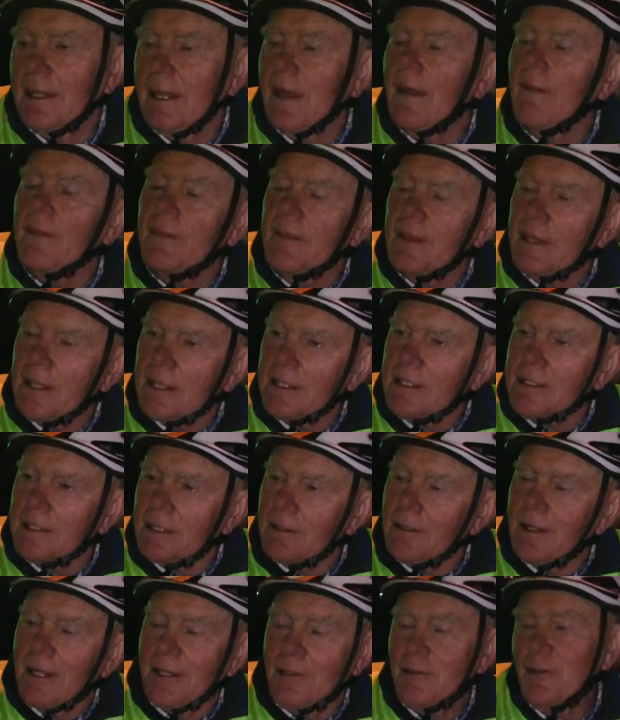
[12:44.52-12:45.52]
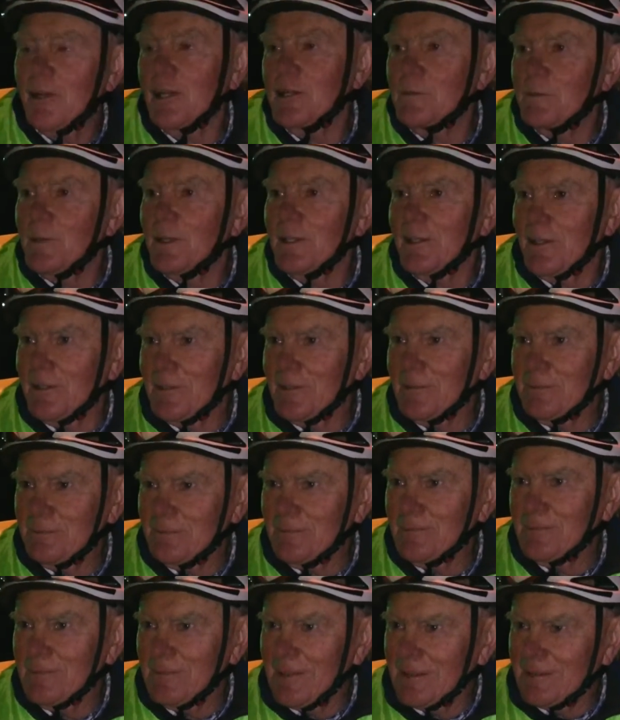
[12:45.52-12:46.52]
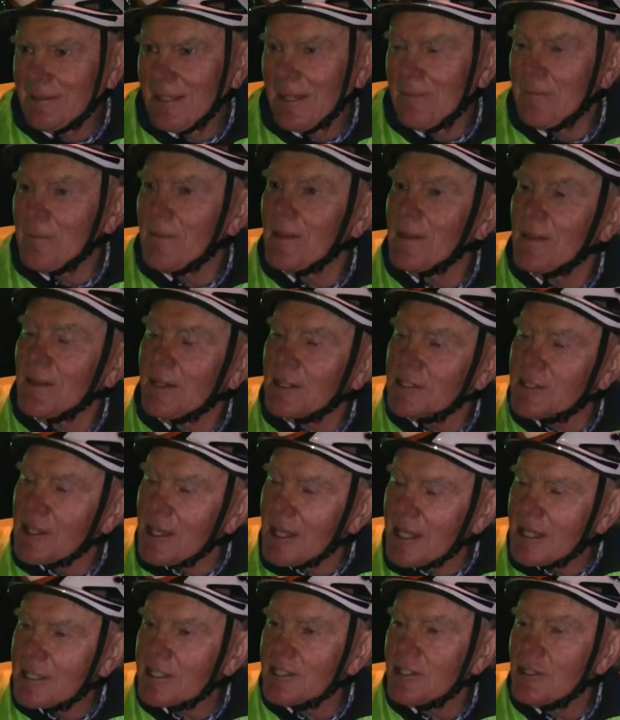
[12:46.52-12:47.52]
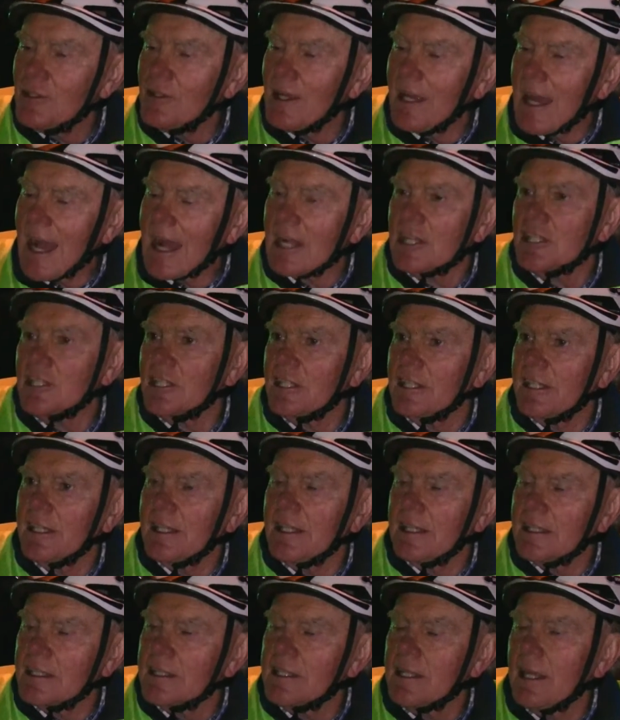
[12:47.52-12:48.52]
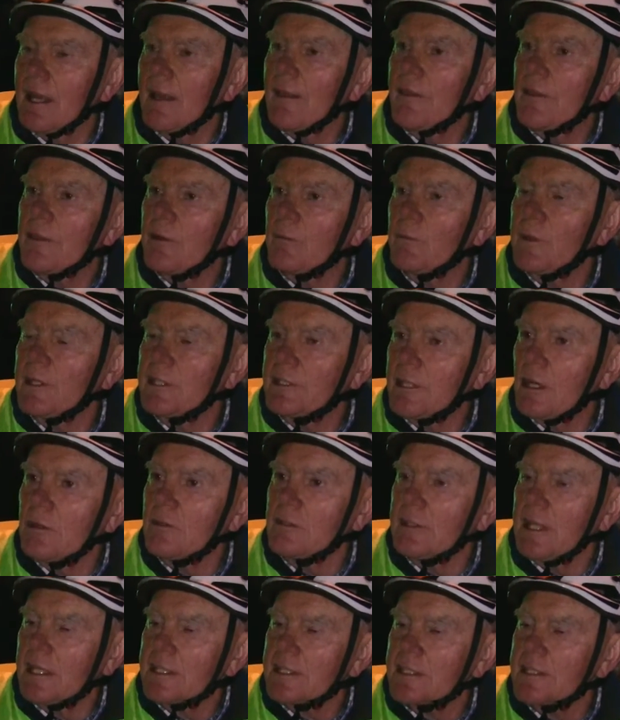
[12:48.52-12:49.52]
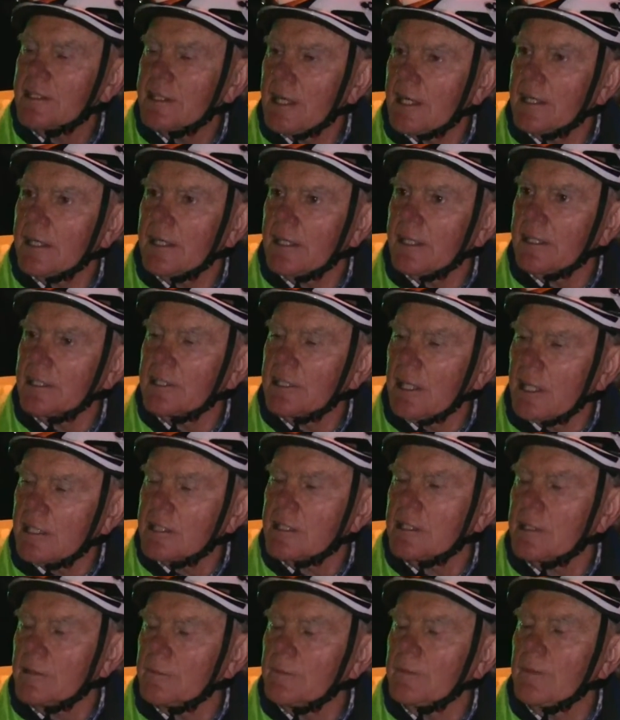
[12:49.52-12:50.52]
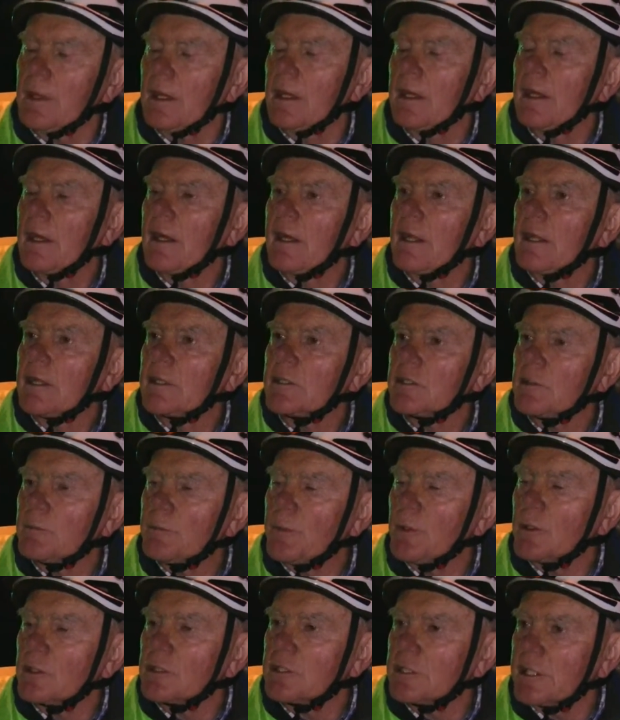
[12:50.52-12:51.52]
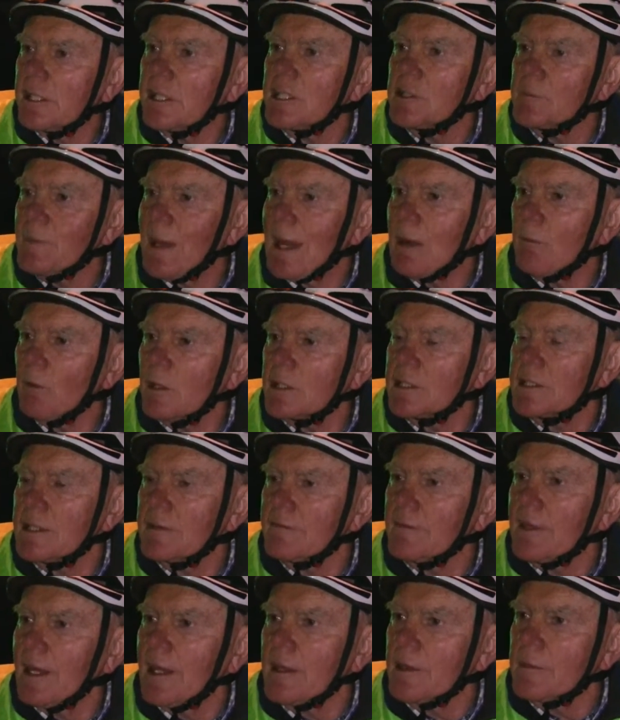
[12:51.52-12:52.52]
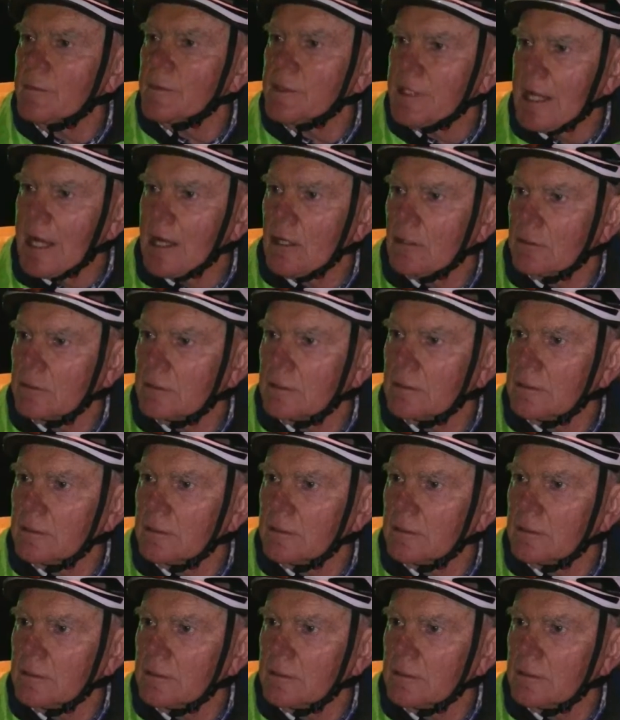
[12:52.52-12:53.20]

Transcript: And you're going to put it on the... Because the issue actually is that we don't necessarily trust them to put trees back once they've cut them down.